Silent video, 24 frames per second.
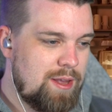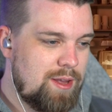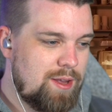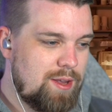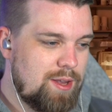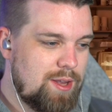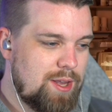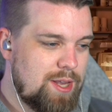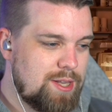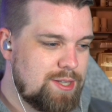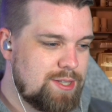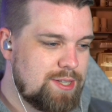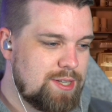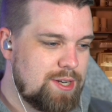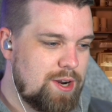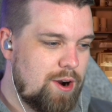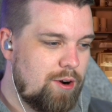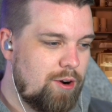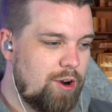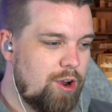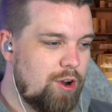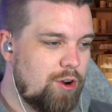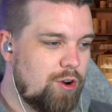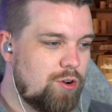Hidden
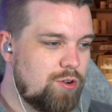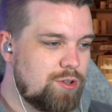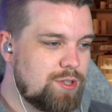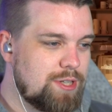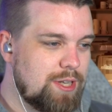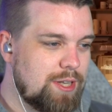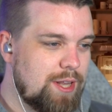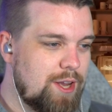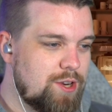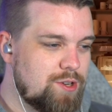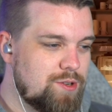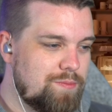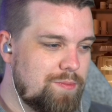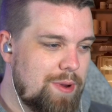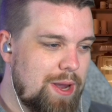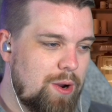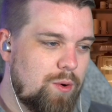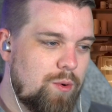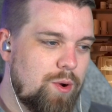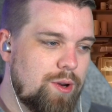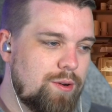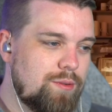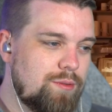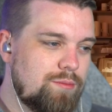scenario, constellation
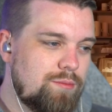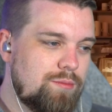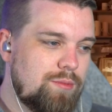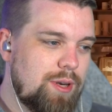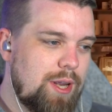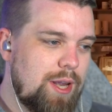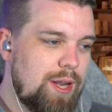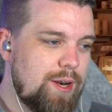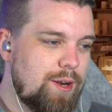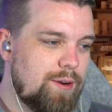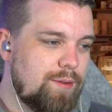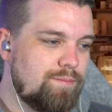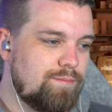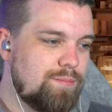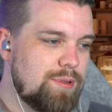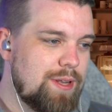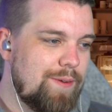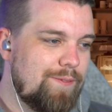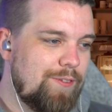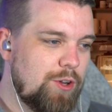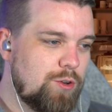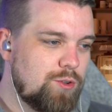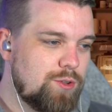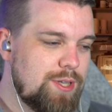banquet. Hidden,
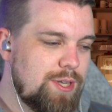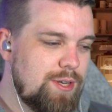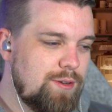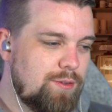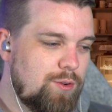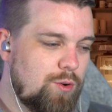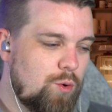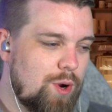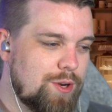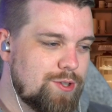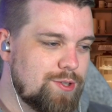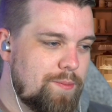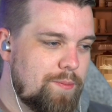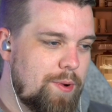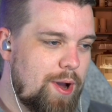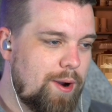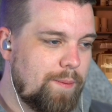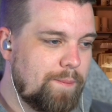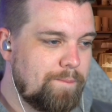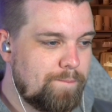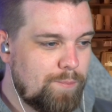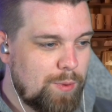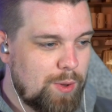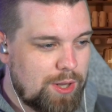difficulty, question mark.
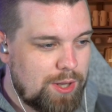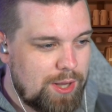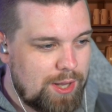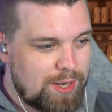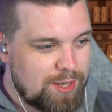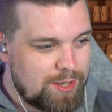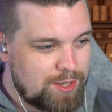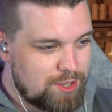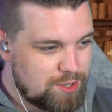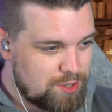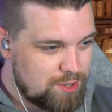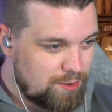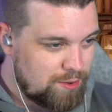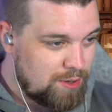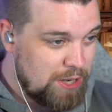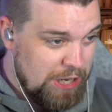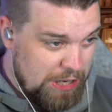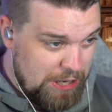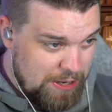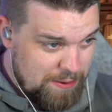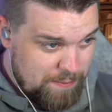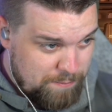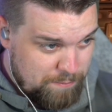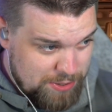Clear condition,
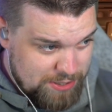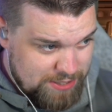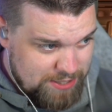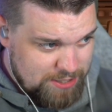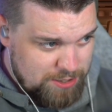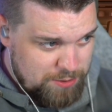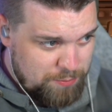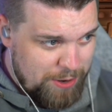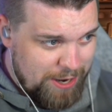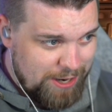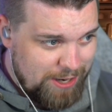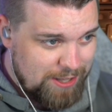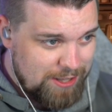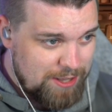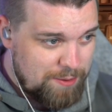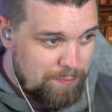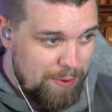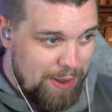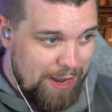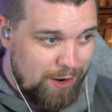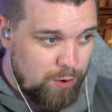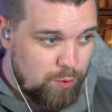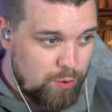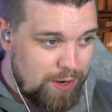participate in the
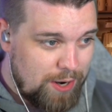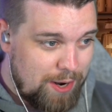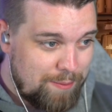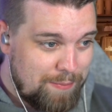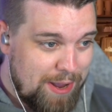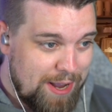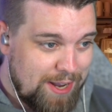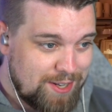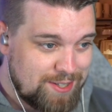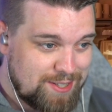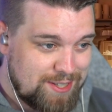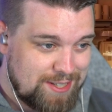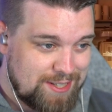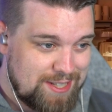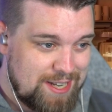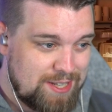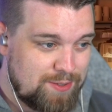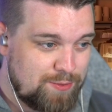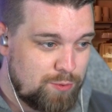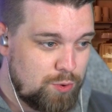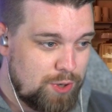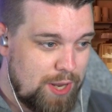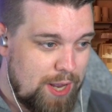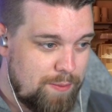banquet and make a
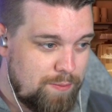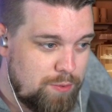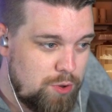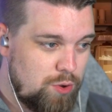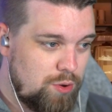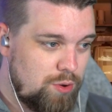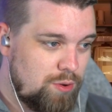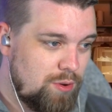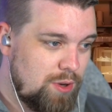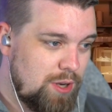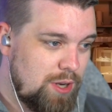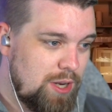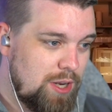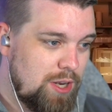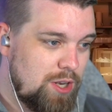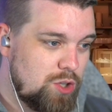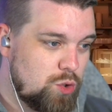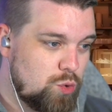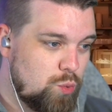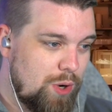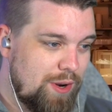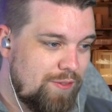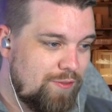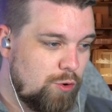successful debut.
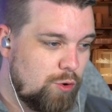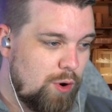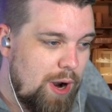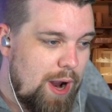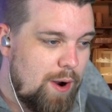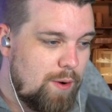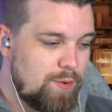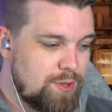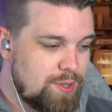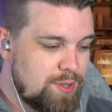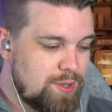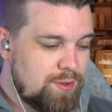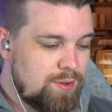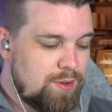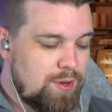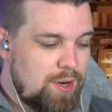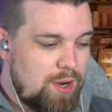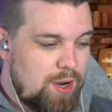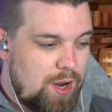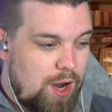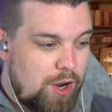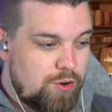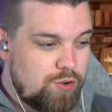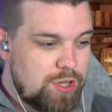24 hours.
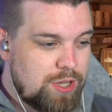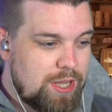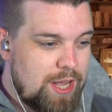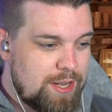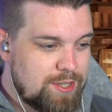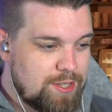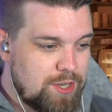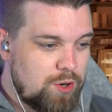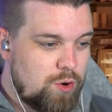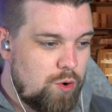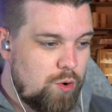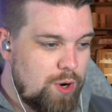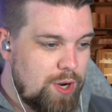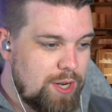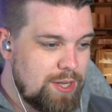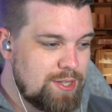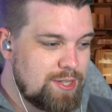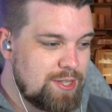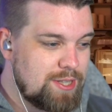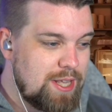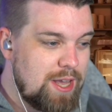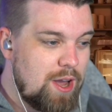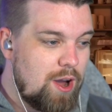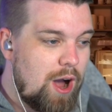100,000 coins,
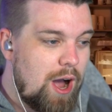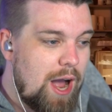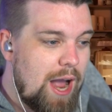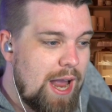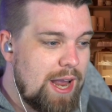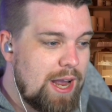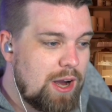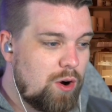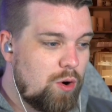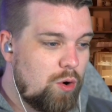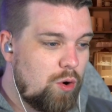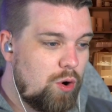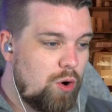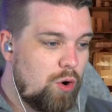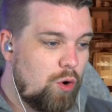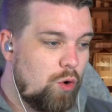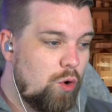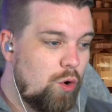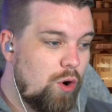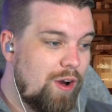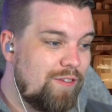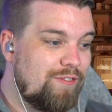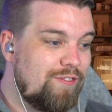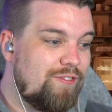the ire
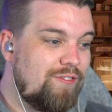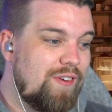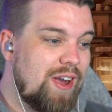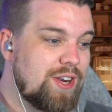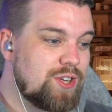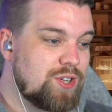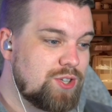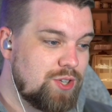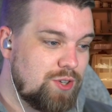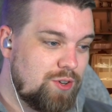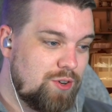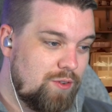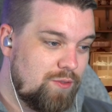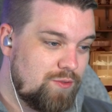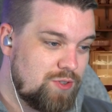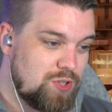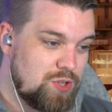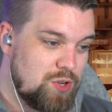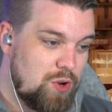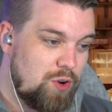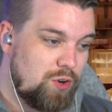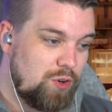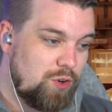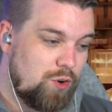or affection of
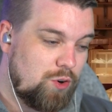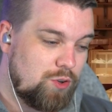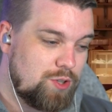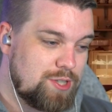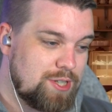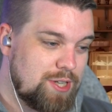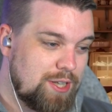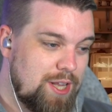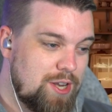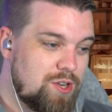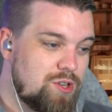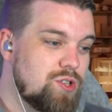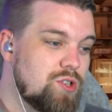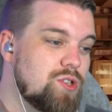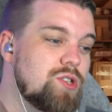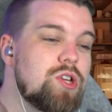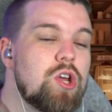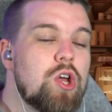certain constellations.